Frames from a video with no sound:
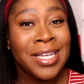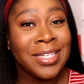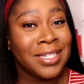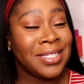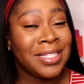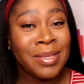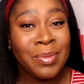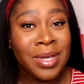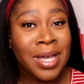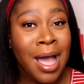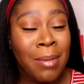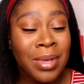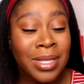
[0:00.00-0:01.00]
just leave me a
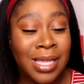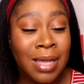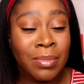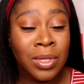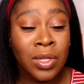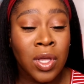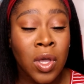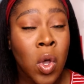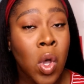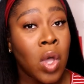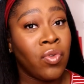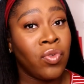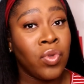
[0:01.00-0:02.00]
comment down
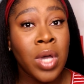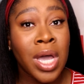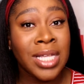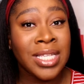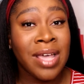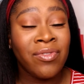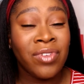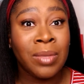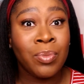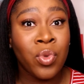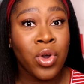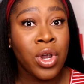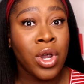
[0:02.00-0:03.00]
below. If you guys have any
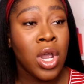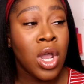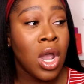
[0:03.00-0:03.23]
more